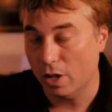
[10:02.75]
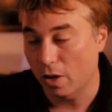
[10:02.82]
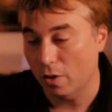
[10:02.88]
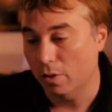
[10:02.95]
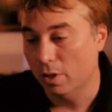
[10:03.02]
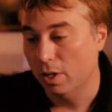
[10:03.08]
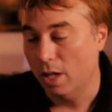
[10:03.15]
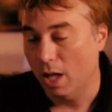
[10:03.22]

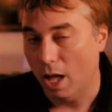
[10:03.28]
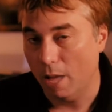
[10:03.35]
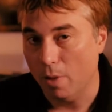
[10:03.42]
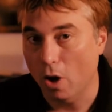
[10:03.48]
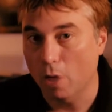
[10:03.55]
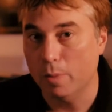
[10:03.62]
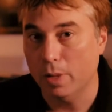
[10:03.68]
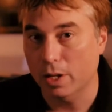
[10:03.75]
So I'm
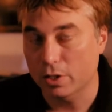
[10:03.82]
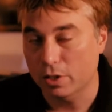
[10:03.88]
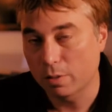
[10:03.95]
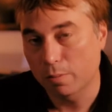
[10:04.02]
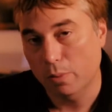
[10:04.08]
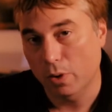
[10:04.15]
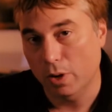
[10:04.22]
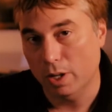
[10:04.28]
hoping at
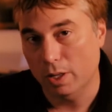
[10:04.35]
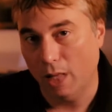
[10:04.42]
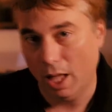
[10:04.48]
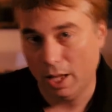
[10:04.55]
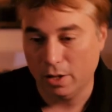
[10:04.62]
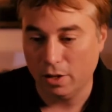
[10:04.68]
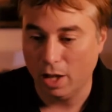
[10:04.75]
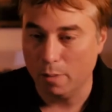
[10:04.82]
some point,
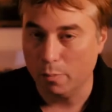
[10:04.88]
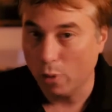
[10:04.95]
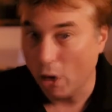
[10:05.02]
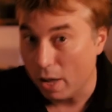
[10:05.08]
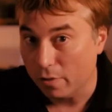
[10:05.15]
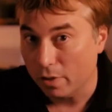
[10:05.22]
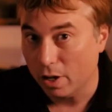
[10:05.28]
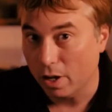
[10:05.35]
like you get
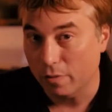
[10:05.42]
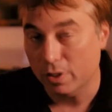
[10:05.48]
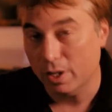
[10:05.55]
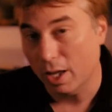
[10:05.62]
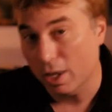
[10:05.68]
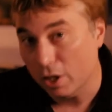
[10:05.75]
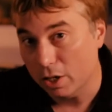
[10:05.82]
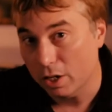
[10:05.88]
brave enough and
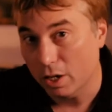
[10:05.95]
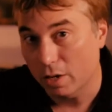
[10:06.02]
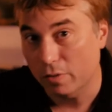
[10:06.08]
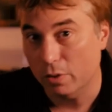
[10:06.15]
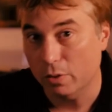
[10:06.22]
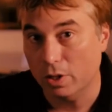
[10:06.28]
you get good enough,